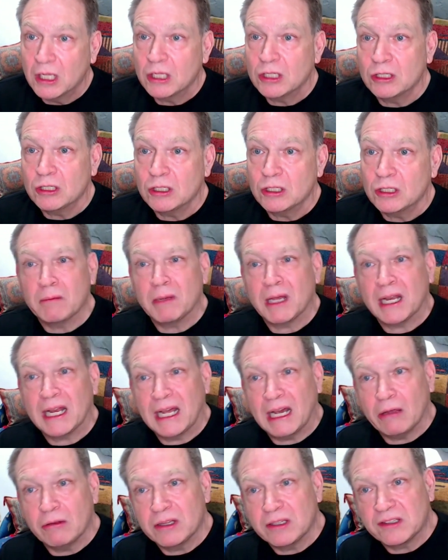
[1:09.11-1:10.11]
You need to think about
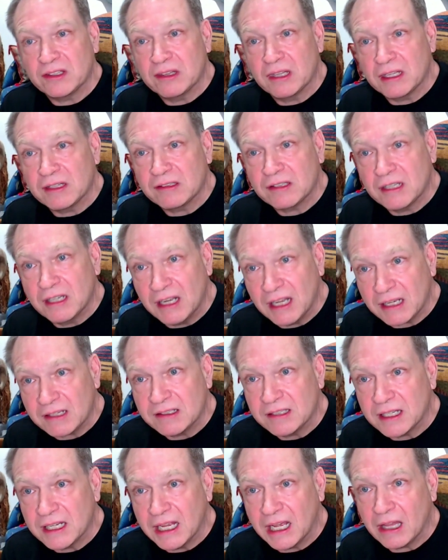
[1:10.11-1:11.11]
how these things connect
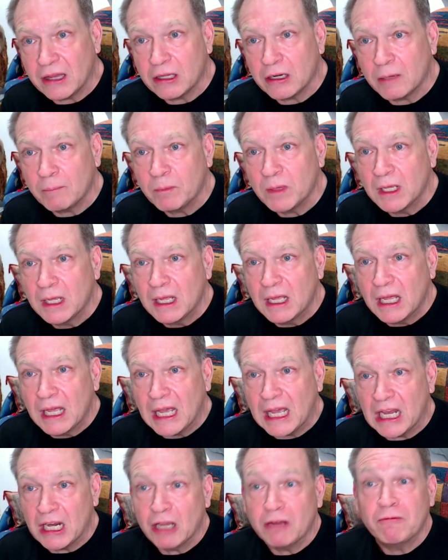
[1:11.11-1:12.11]
together.
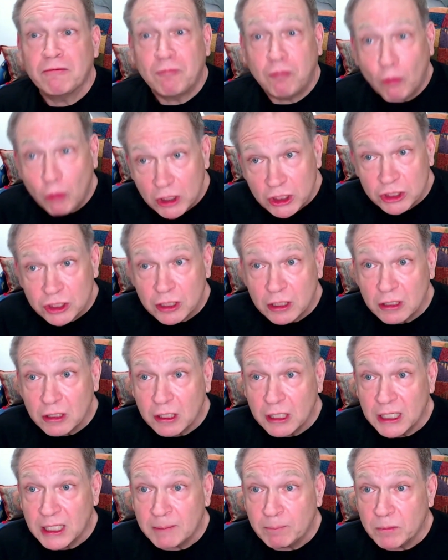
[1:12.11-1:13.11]
And
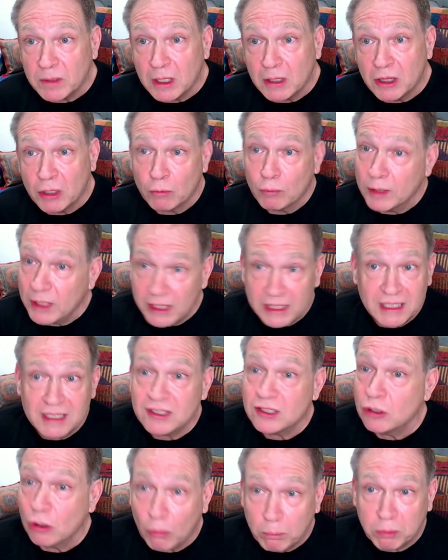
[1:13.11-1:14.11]
unfortunately, there really
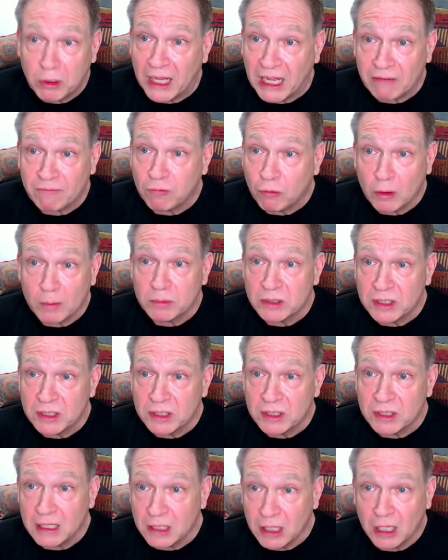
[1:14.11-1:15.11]
is no platform
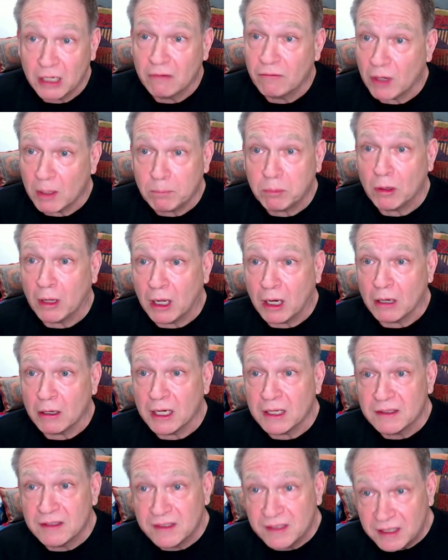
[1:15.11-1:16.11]
today. None of our
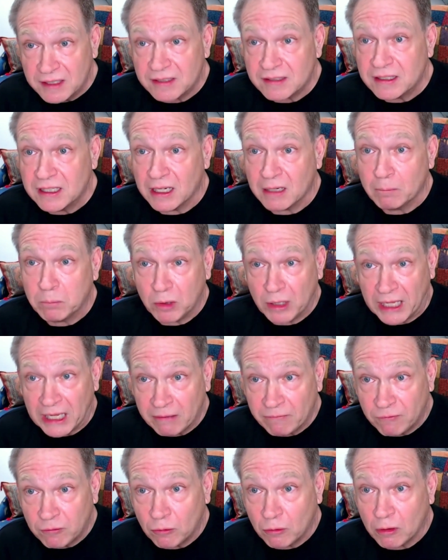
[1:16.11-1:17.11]
existing
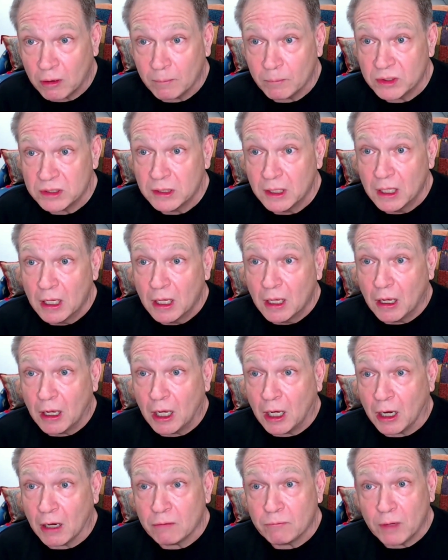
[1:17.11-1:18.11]
platforms
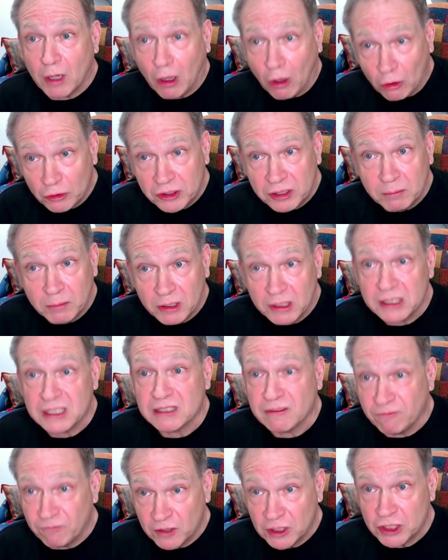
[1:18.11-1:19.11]
are ultimately
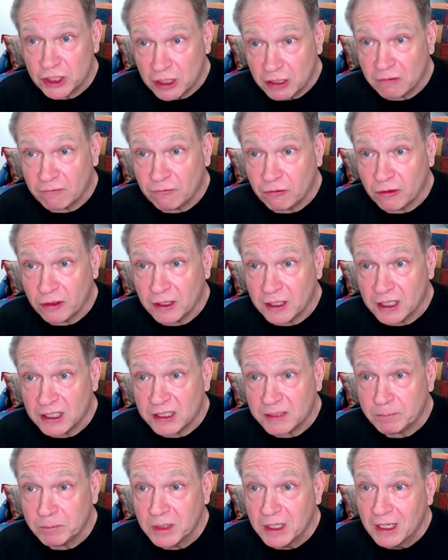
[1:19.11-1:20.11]
sufficient for
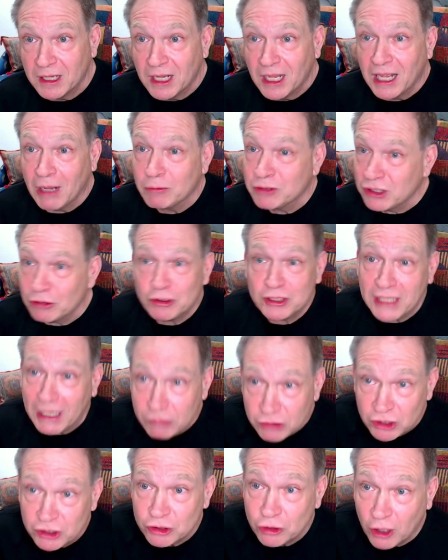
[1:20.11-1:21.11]
this. It was interesting. I
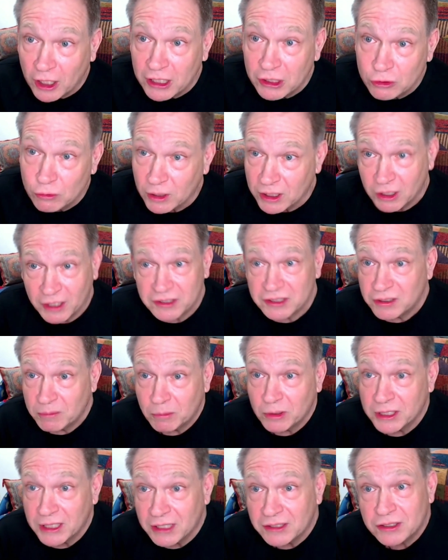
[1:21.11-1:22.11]
was just talking to a
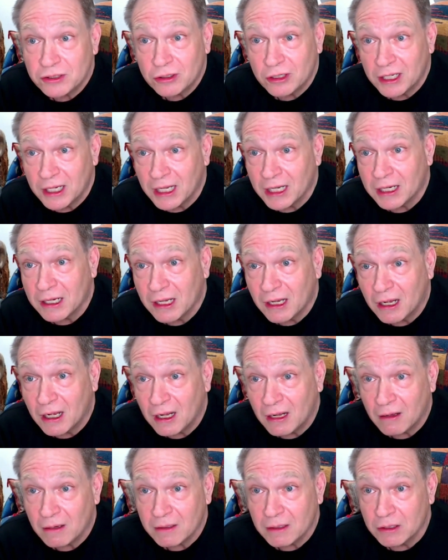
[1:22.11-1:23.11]
customer yesterday,
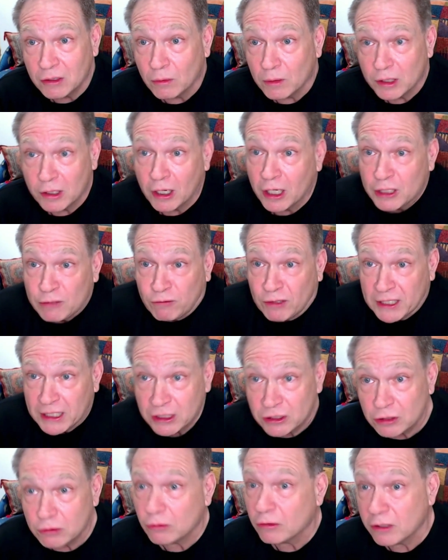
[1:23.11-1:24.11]
a large
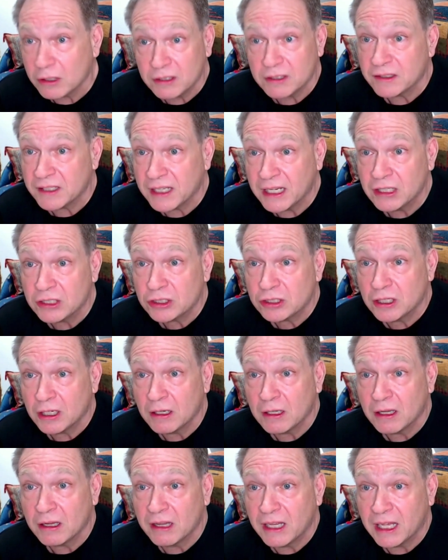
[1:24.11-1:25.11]
financial
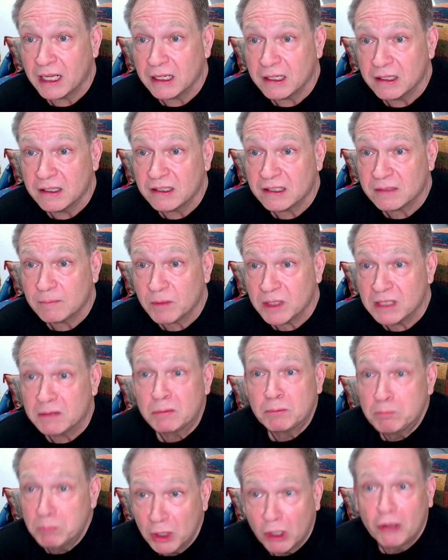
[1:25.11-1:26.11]
organization that is
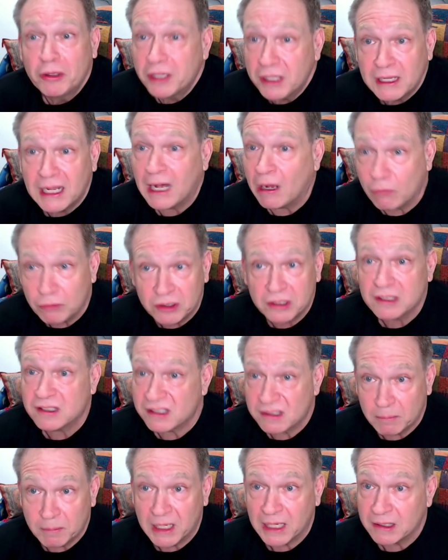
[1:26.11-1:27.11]
building out these
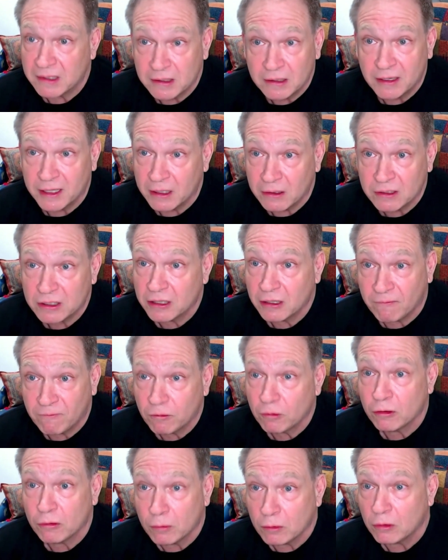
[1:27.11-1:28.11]
semantic layers. They're
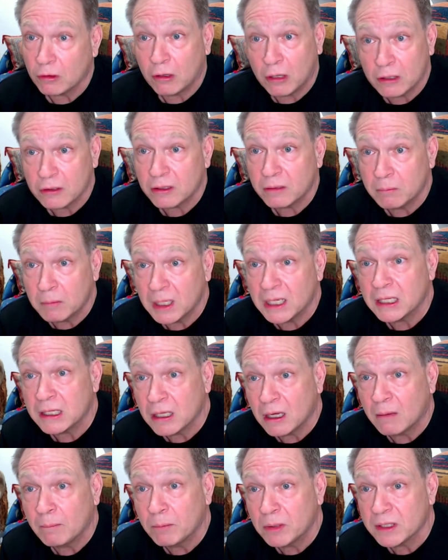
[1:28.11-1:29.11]
further along than many
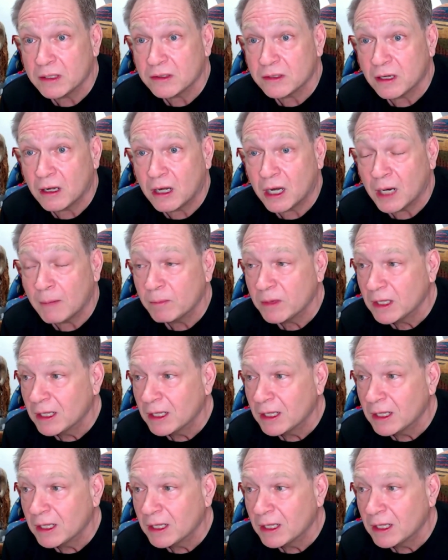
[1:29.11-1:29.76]
companies are.